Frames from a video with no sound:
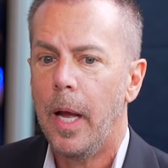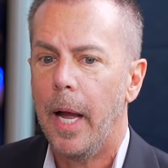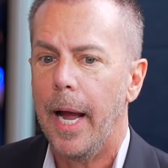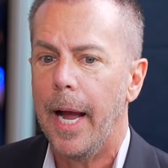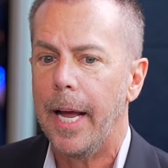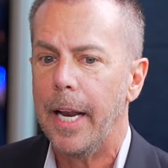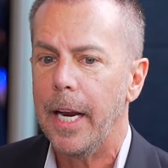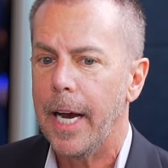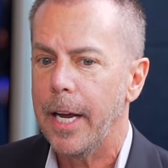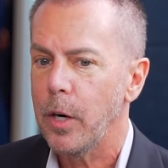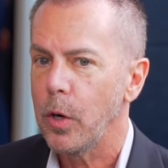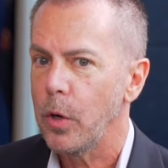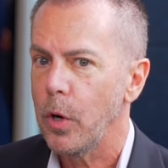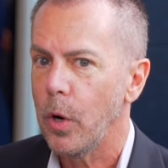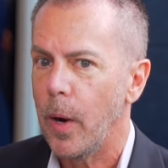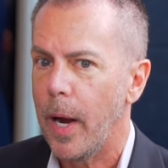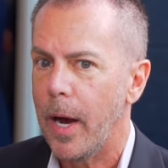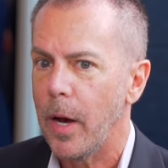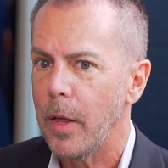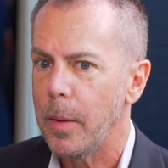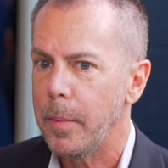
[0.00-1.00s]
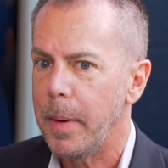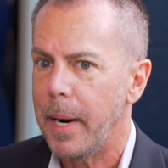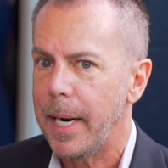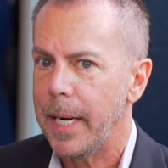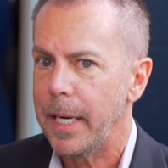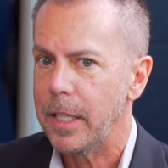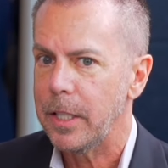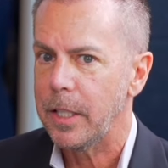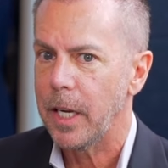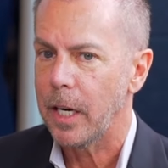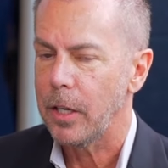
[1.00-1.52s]
And I don't know how the
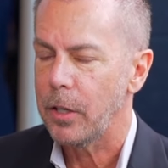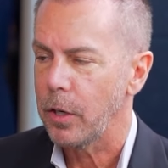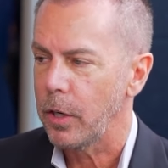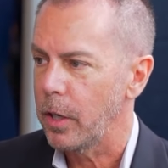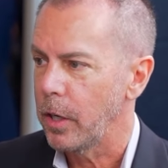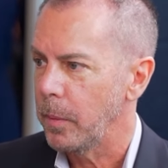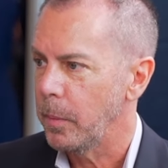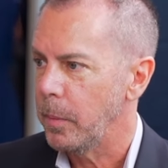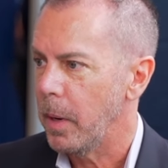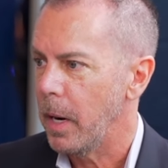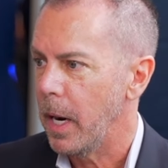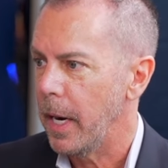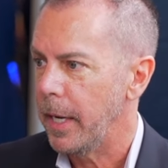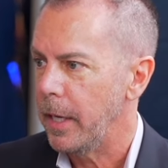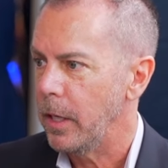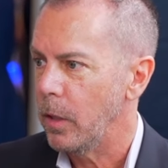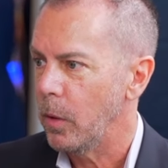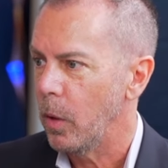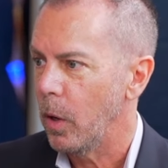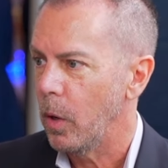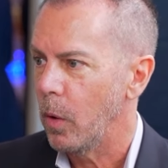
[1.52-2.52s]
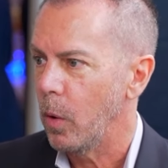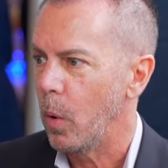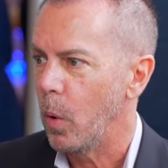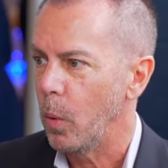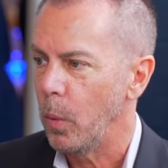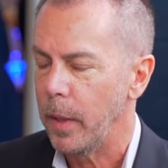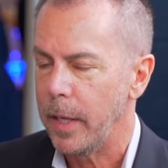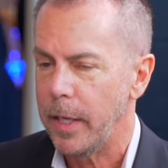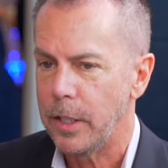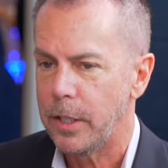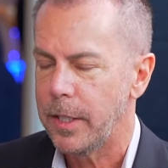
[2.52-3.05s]
mining sector can mine
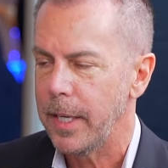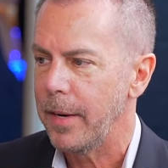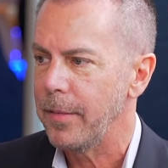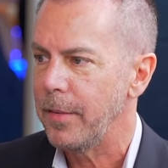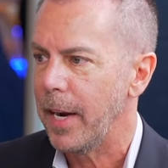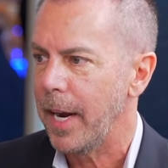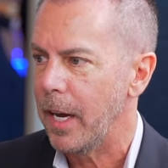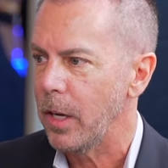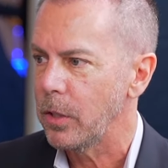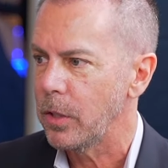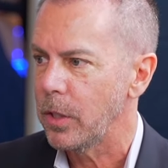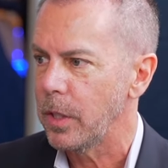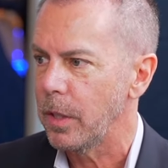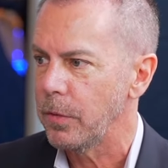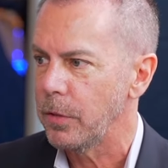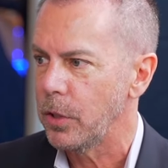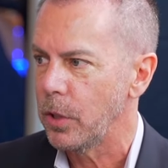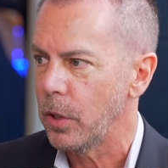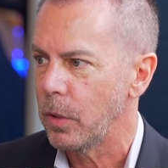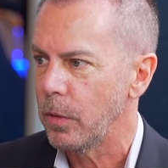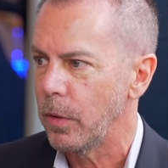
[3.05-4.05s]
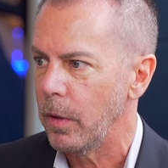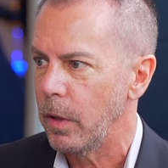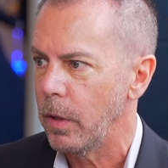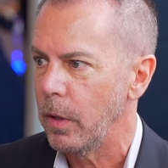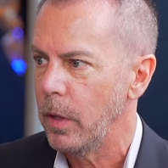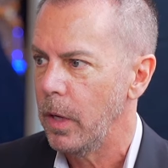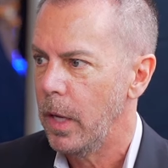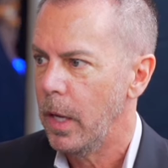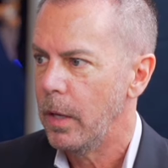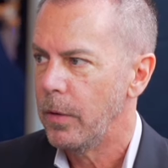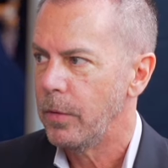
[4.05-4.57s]
only 7 ounces of silver
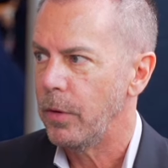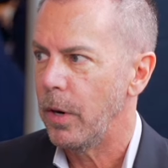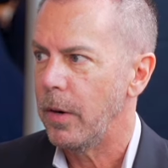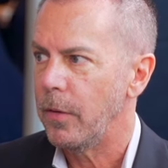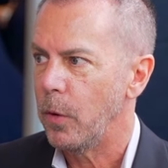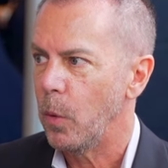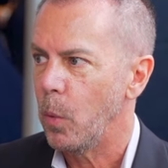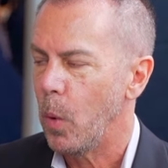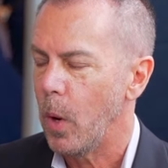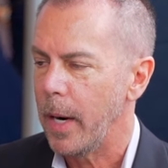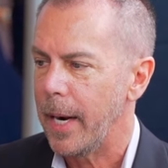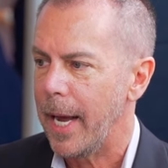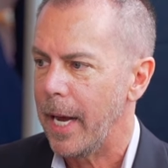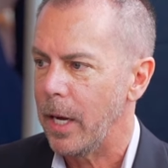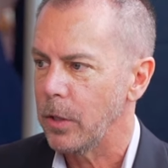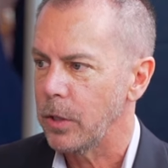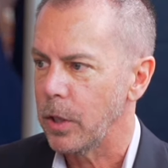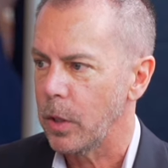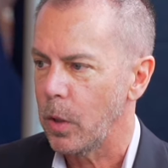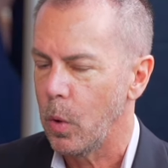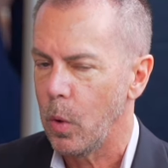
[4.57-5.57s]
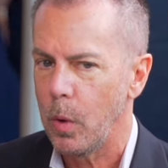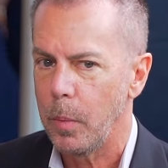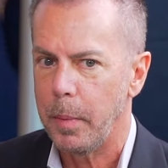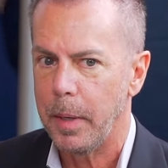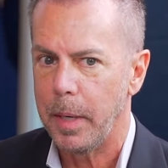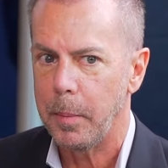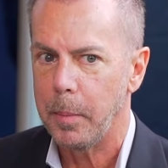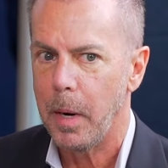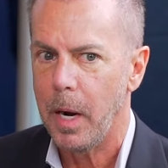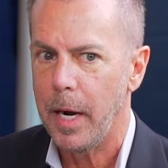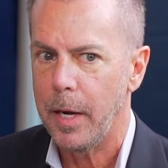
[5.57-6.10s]
for every 1 ounce of gold
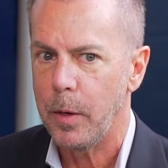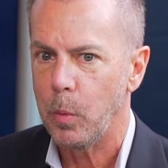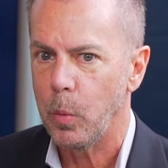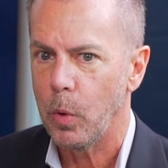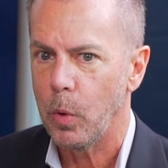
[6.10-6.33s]
being mined